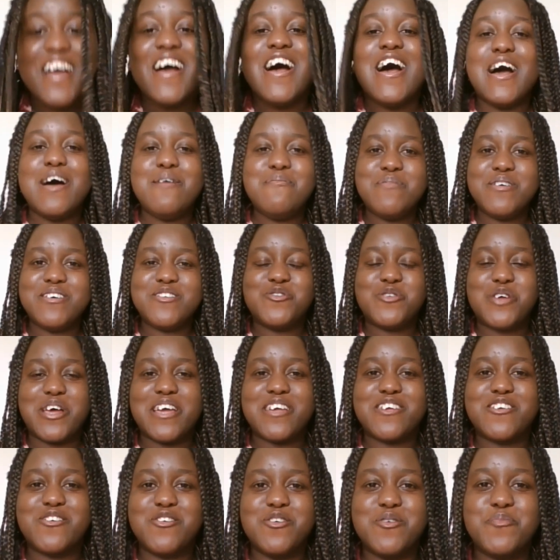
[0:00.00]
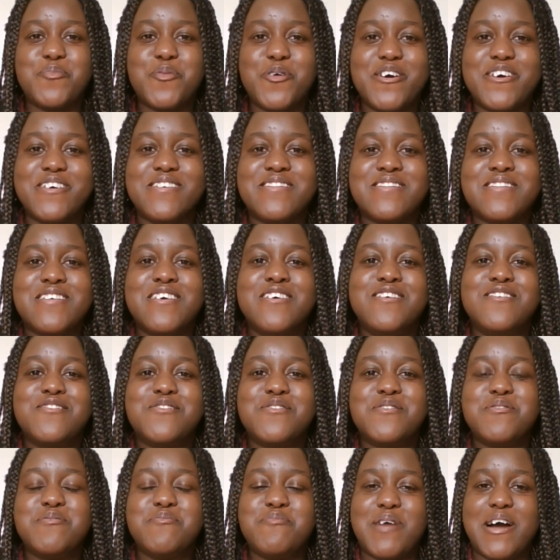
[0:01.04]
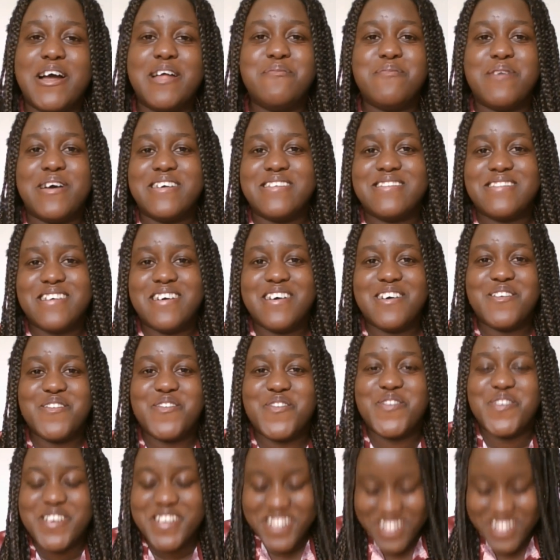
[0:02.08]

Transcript: I must write Q points to remind myself.